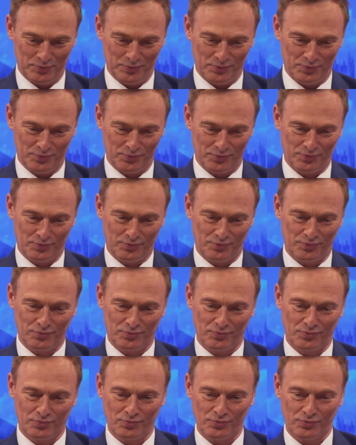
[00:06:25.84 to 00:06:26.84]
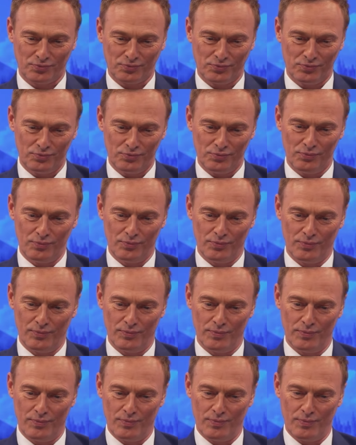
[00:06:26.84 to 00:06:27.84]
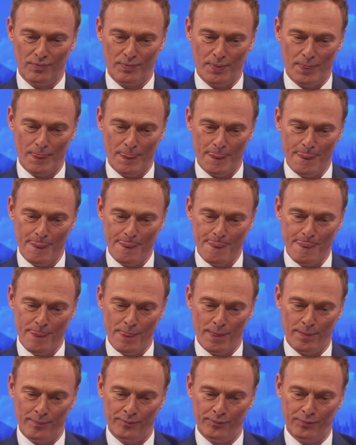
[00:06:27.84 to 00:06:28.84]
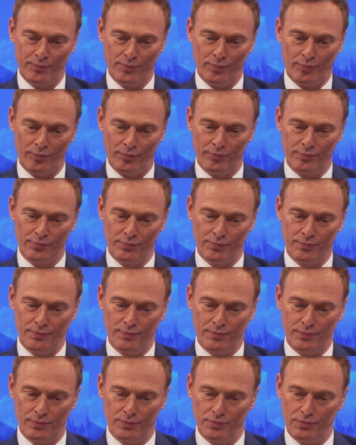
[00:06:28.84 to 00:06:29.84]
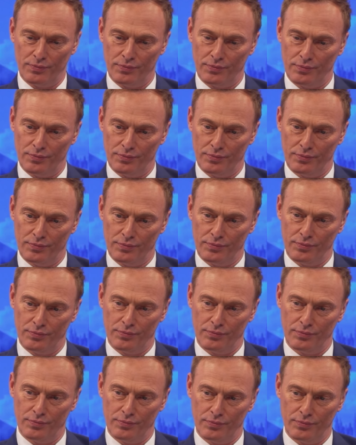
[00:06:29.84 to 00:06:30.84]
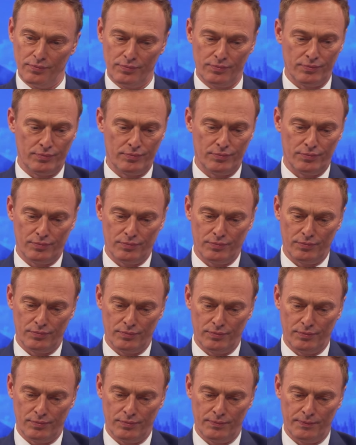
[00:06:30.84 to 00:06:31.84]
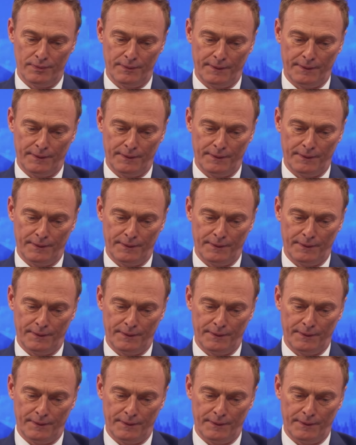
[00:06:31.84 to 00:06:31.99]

This person isn't speaking.